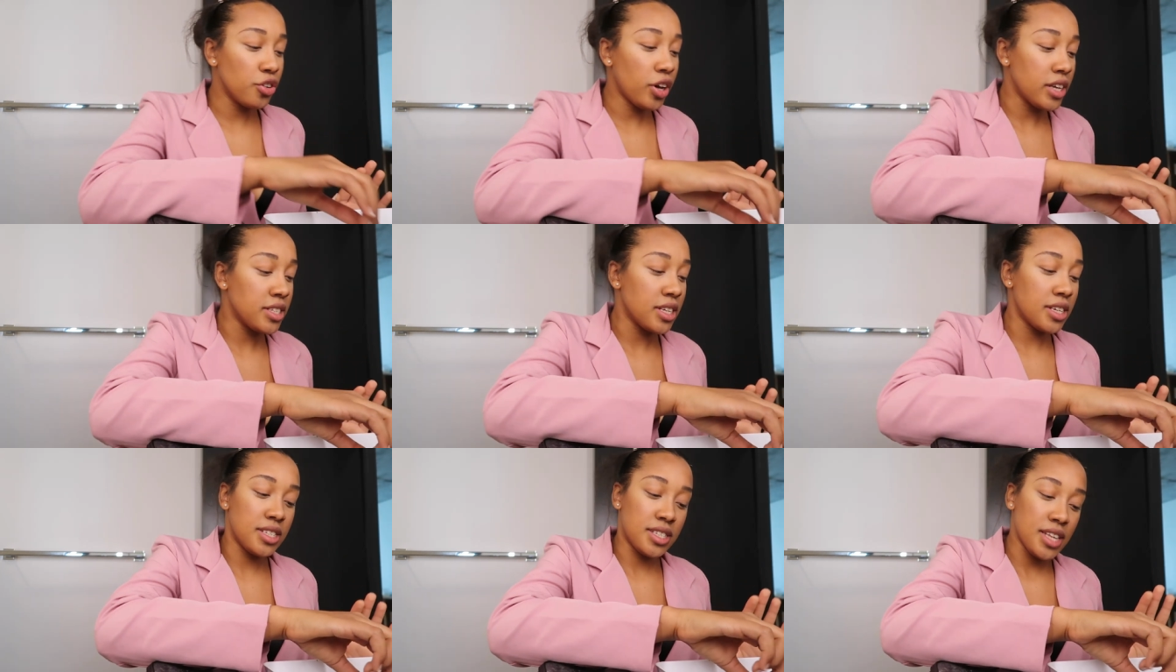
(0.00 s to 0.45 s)
you
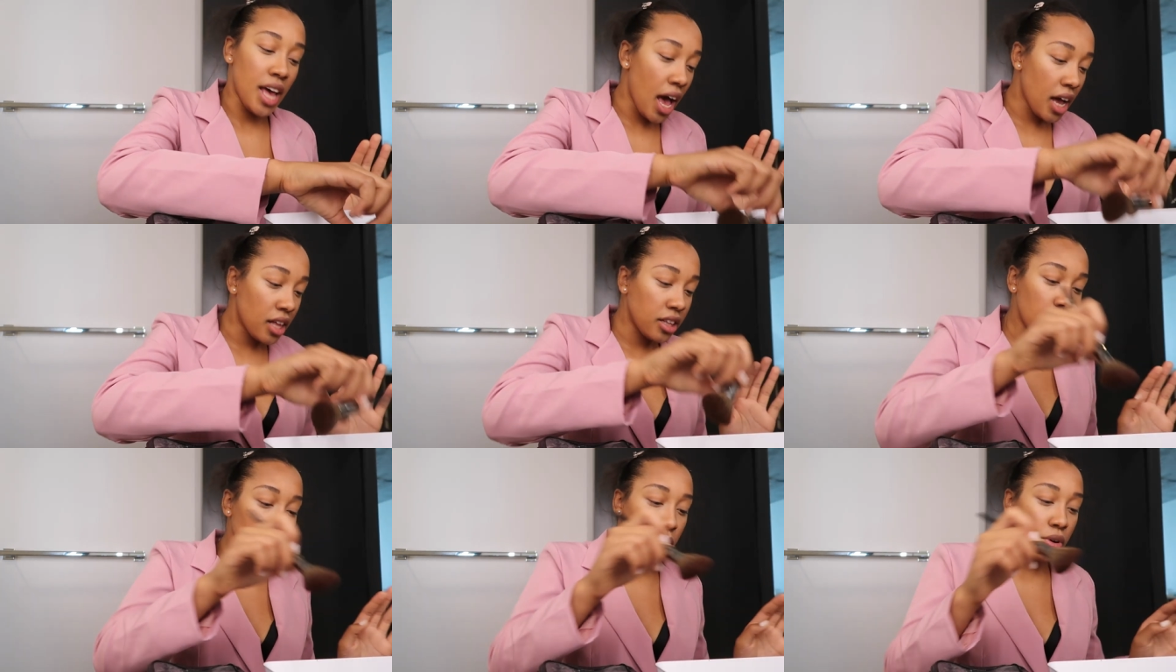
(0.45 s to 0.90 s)
guys
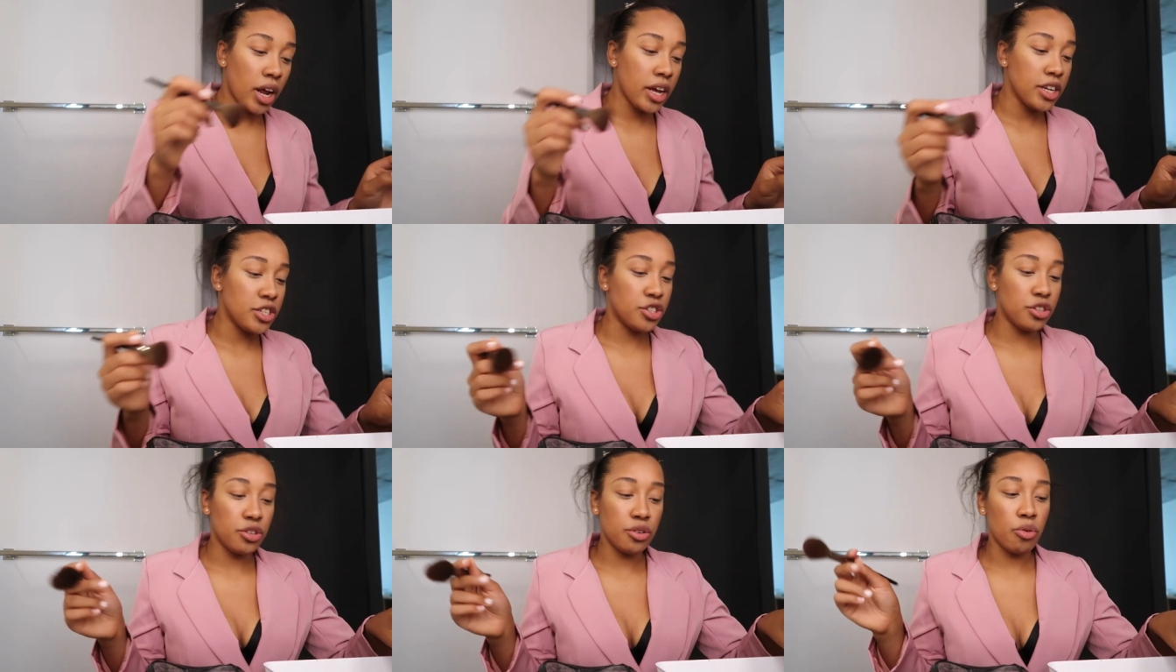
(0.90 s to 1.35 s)
exactly what
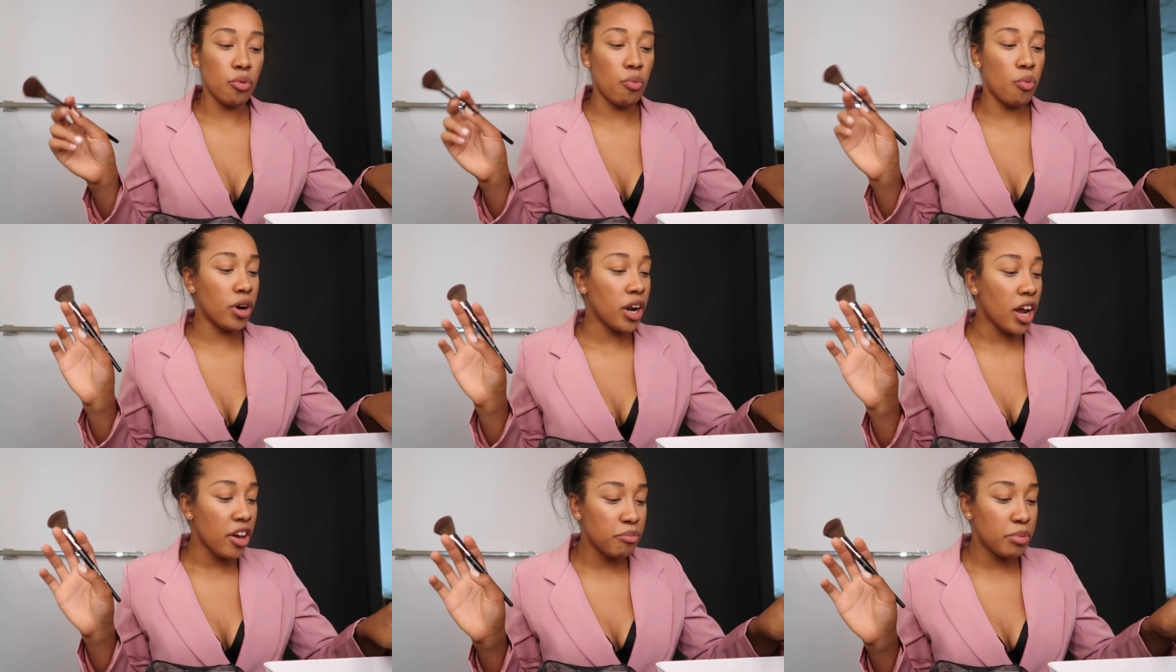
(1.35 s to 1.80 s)
I do,
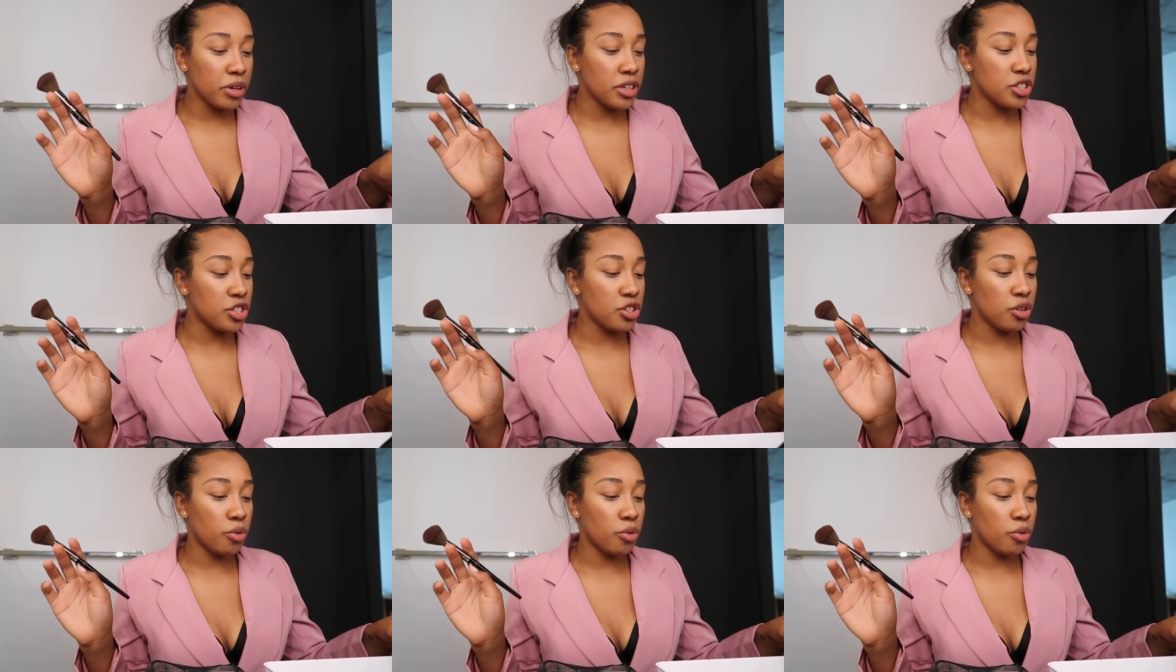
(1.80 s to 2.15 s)
what I've been